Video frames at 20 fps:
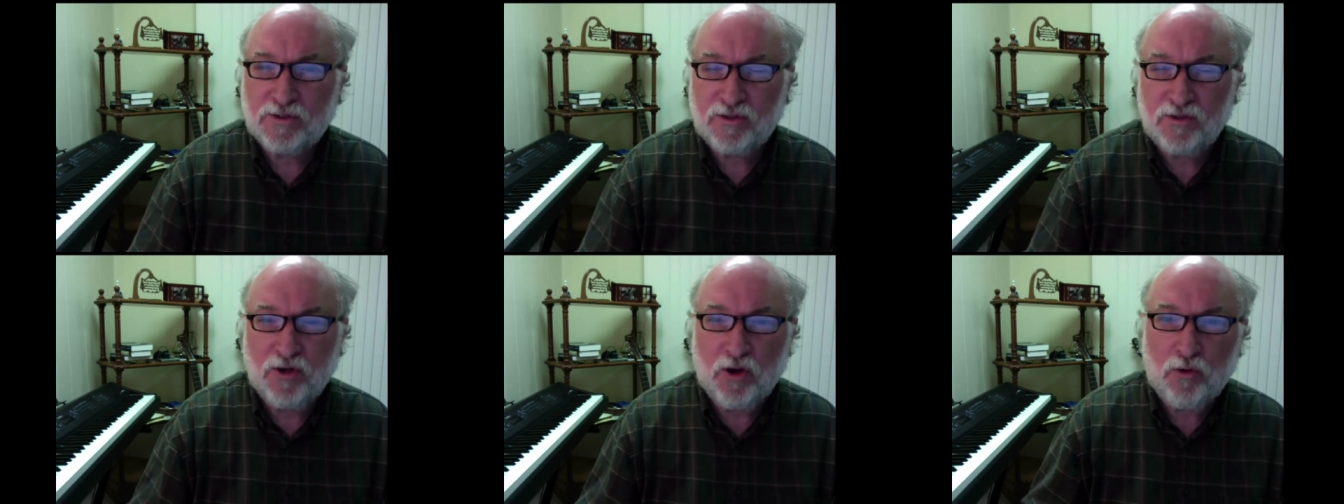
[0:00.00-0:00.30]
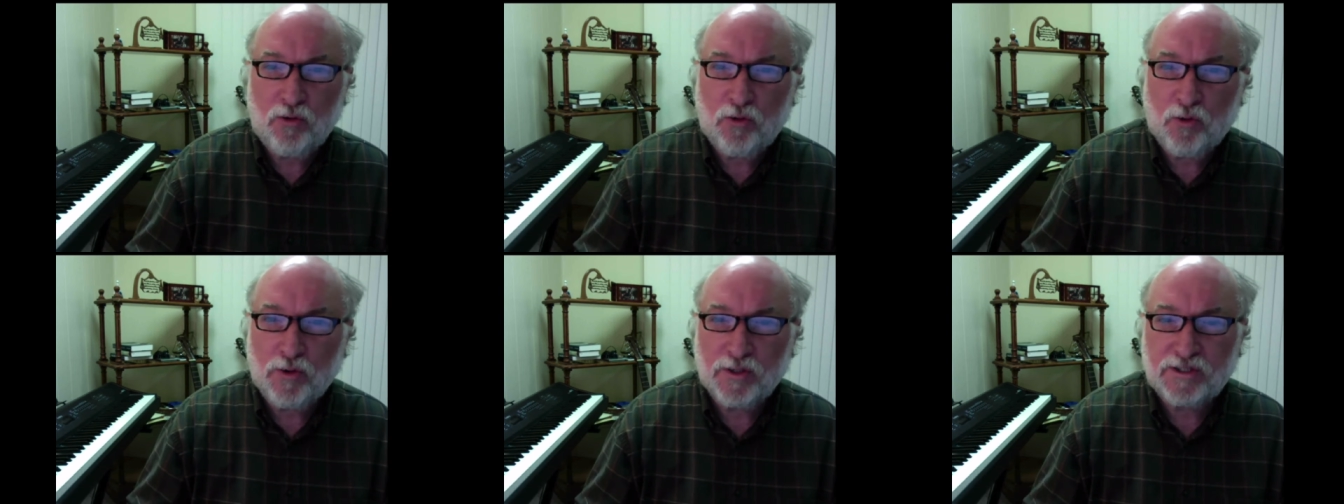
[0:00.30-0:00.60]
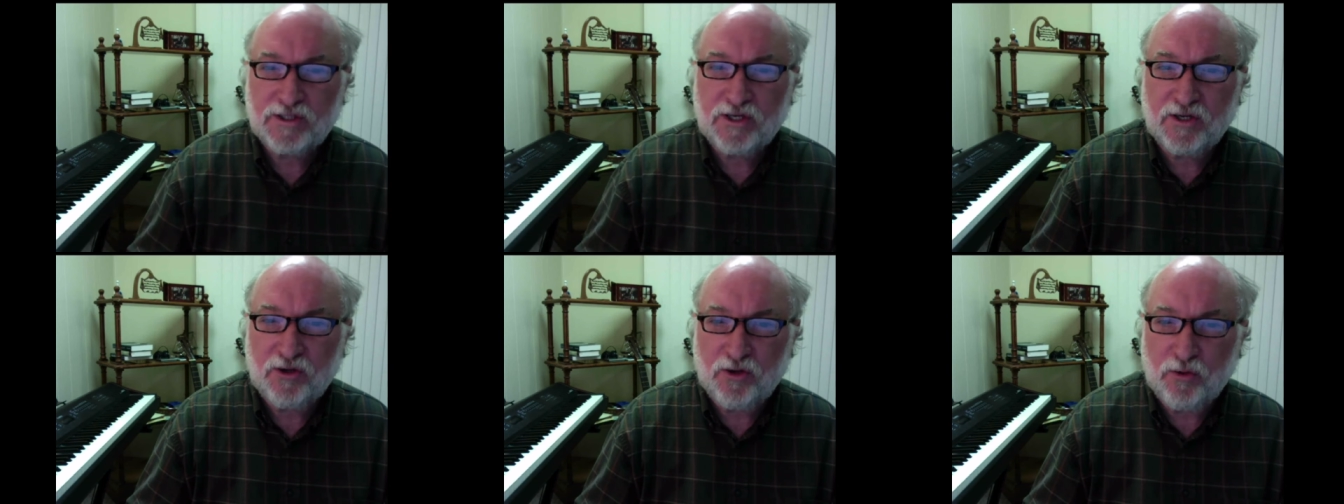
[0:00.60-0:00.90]
no
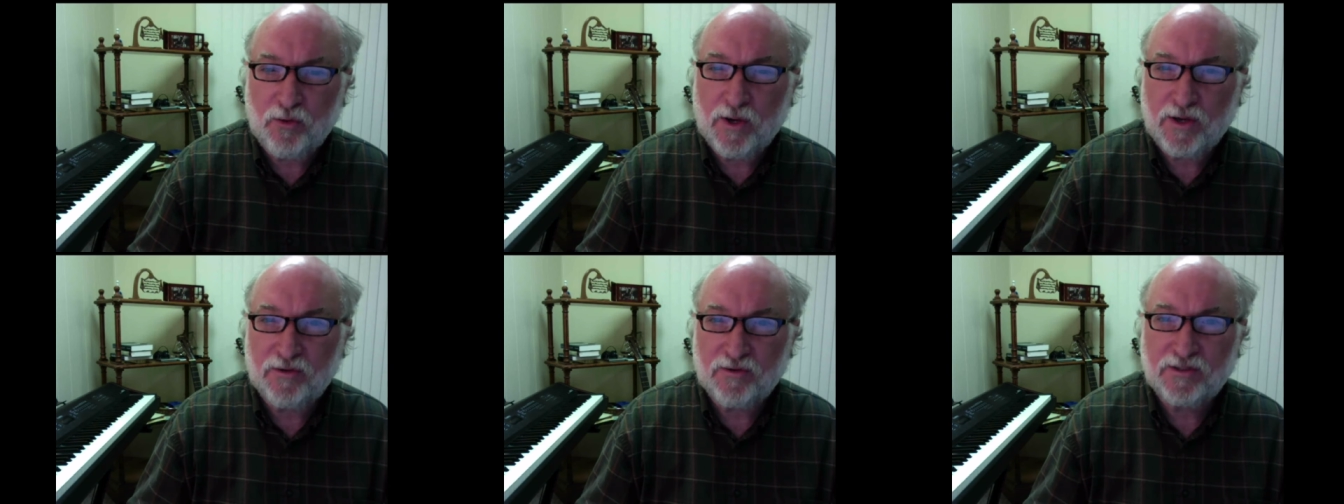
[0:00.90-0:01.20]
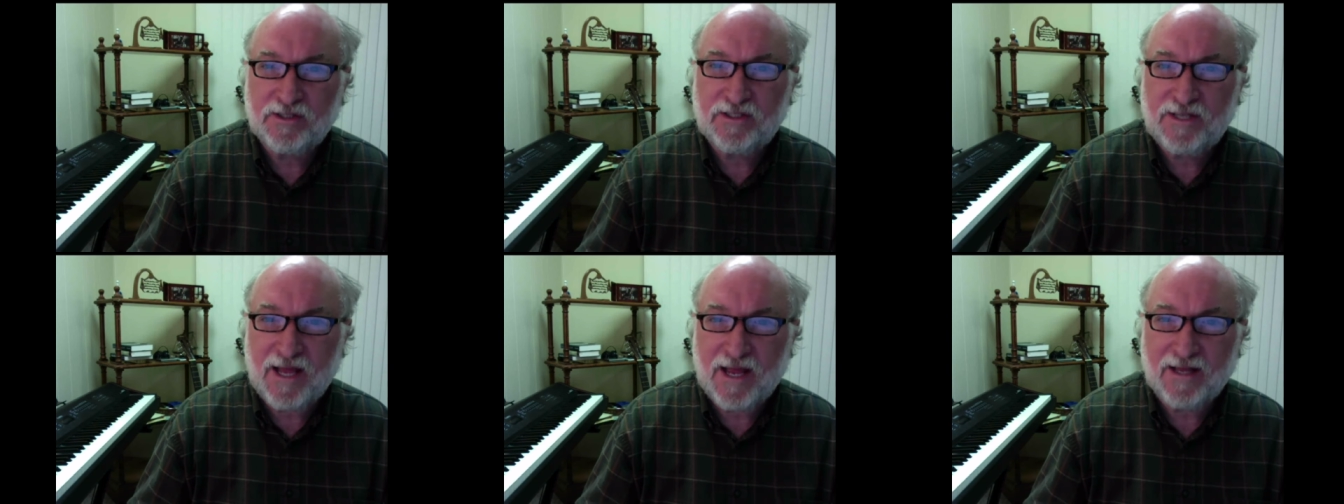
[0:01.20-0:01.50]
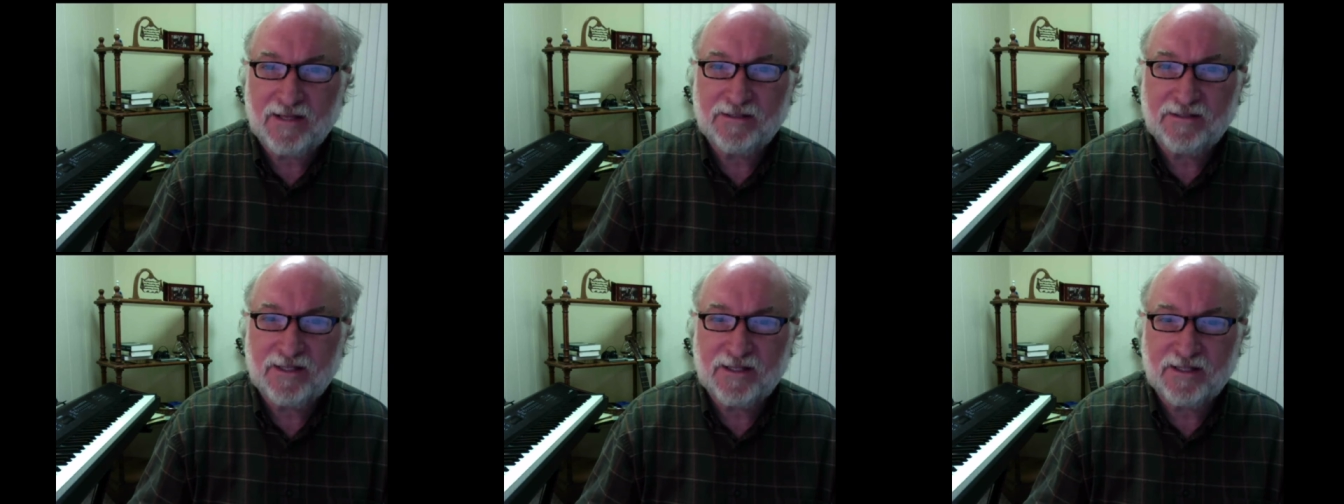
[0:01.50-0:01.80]
Christian who
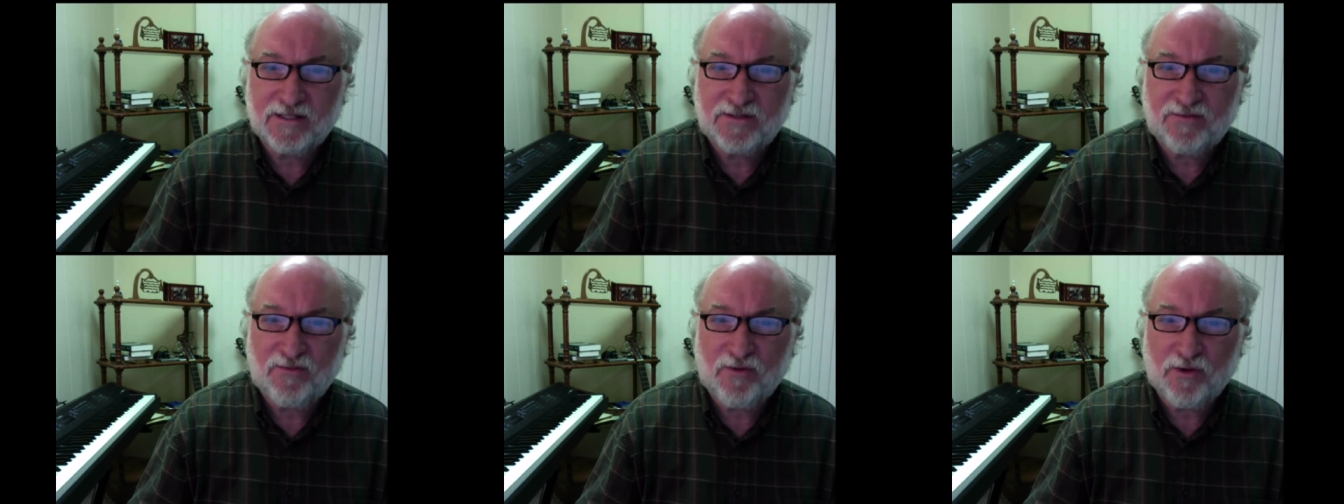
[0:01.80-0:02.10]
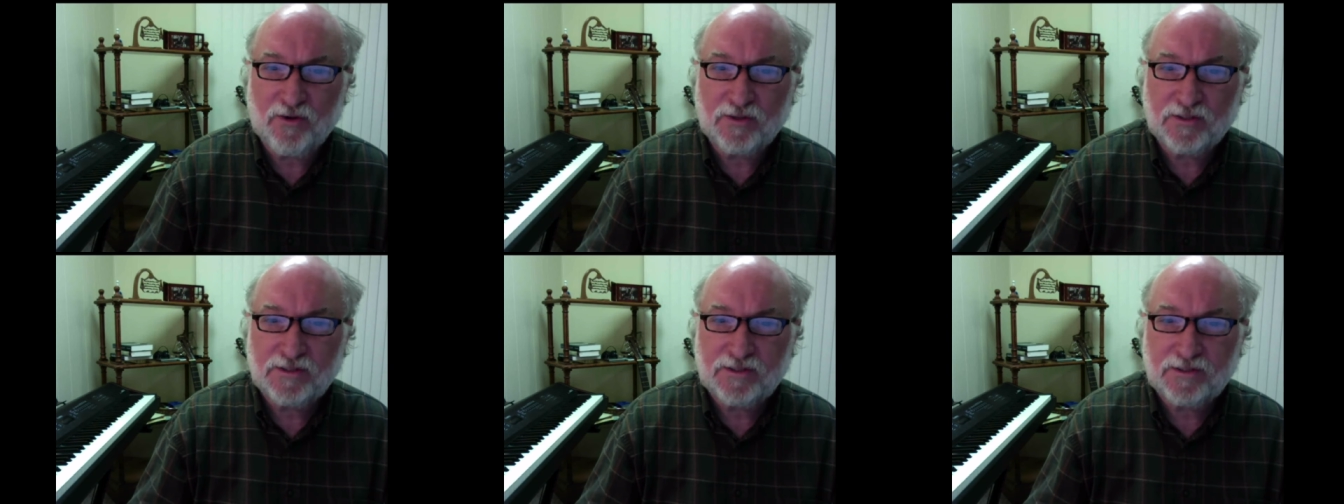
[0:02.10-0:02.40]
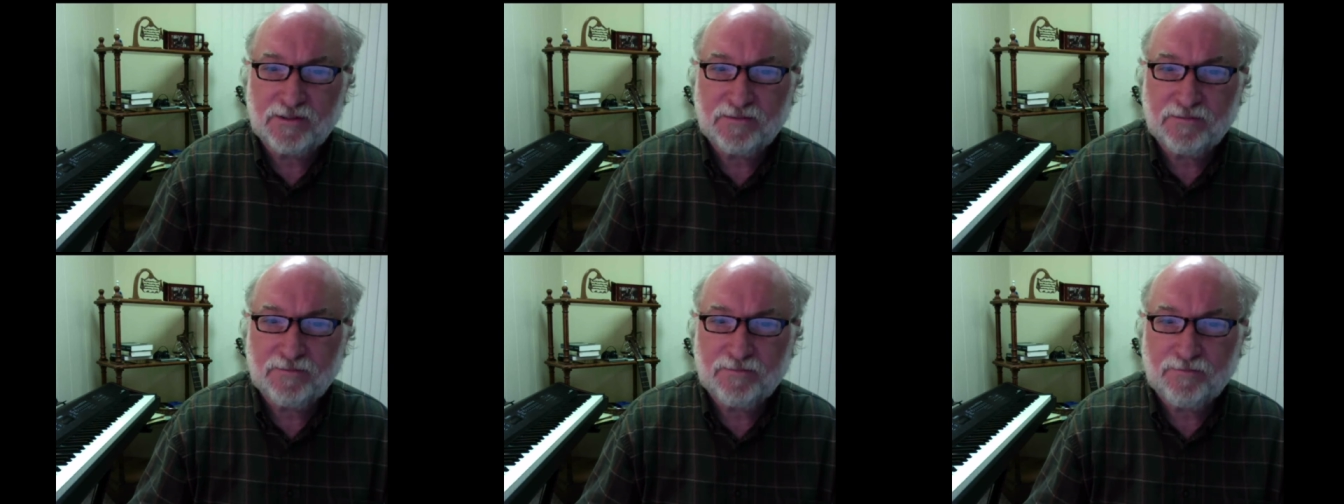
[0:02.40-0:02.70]
understands this verse
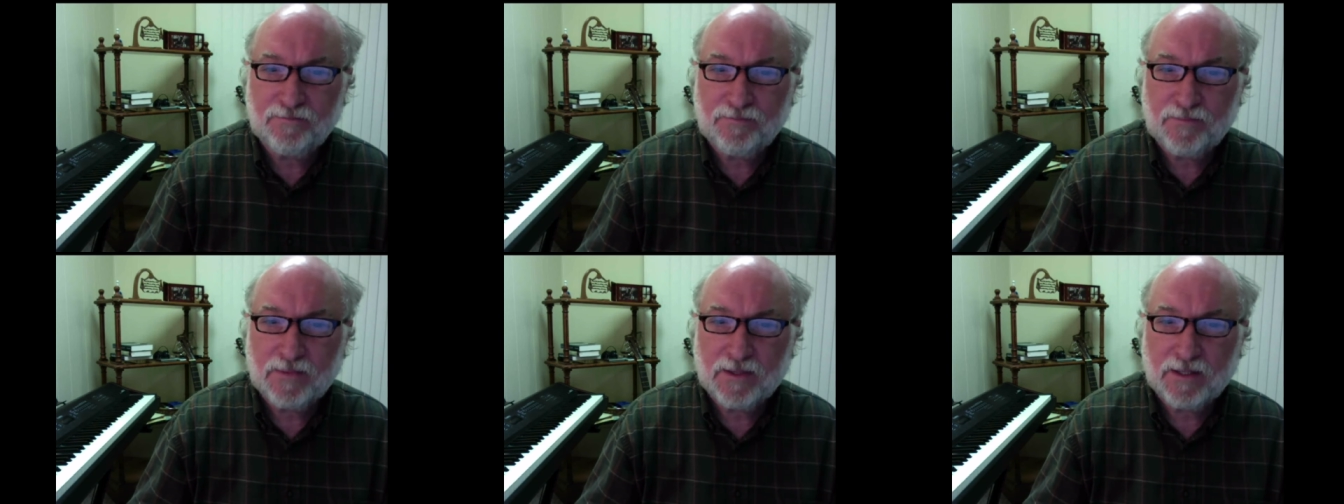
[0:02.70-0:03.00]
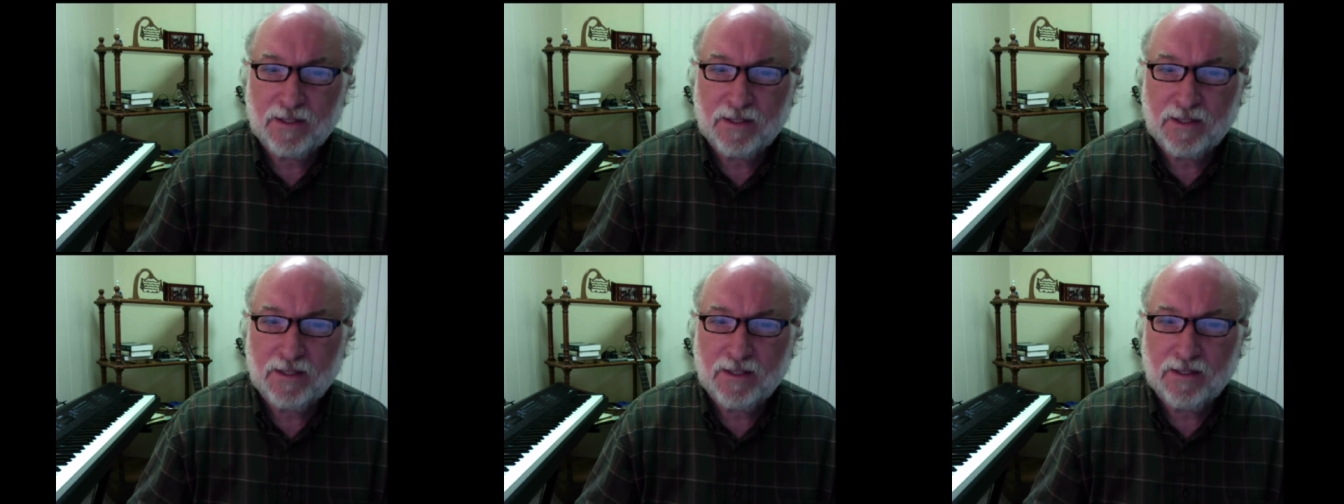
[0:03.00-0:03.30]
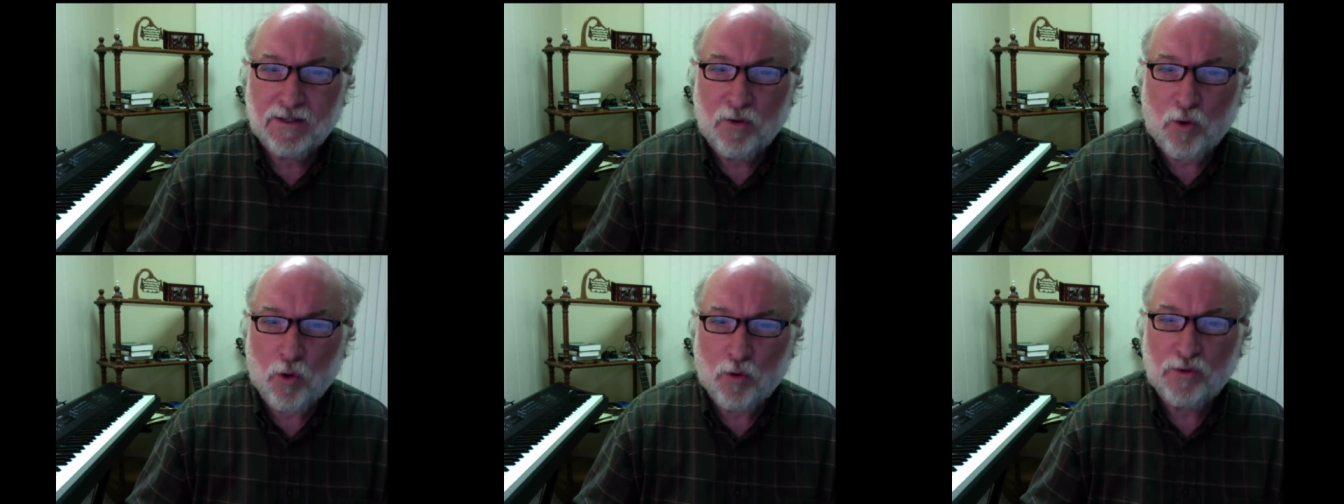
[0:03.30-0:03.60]

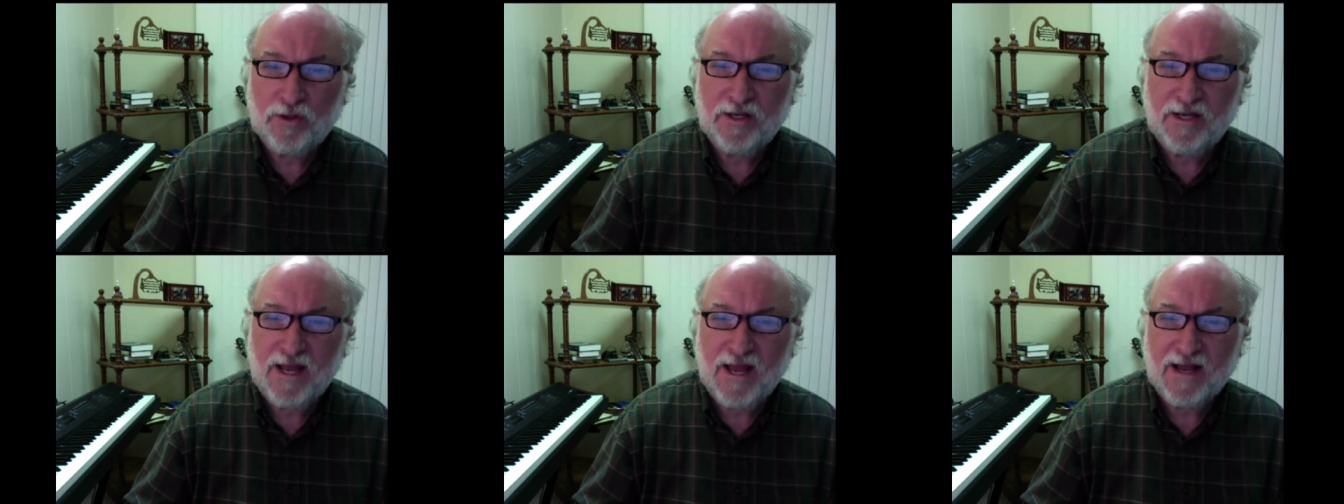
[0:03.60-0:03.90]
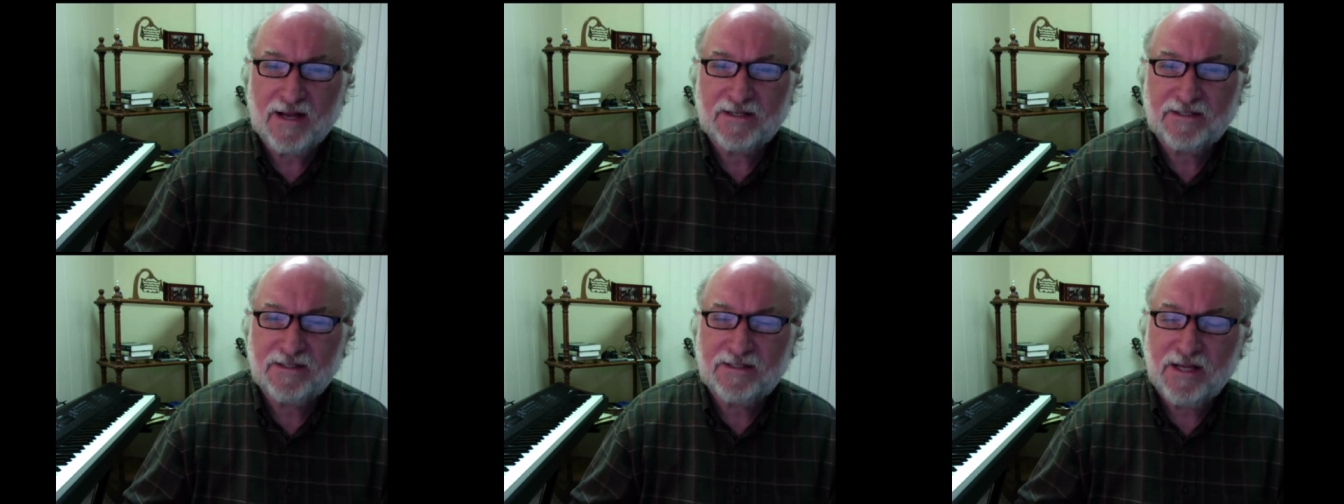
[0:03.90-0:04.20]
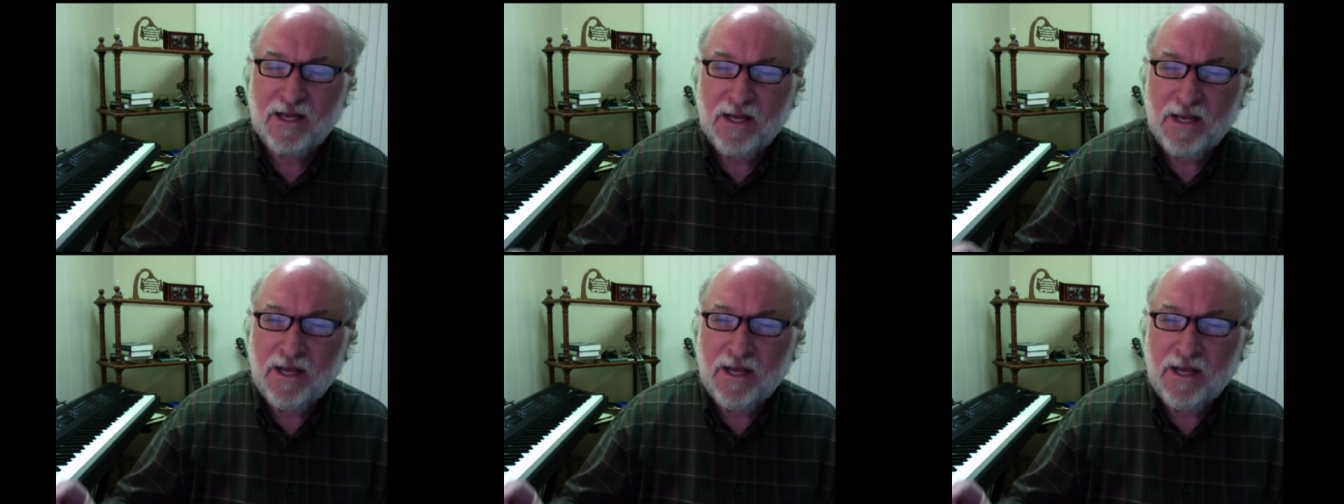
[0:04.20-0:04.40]
or the next.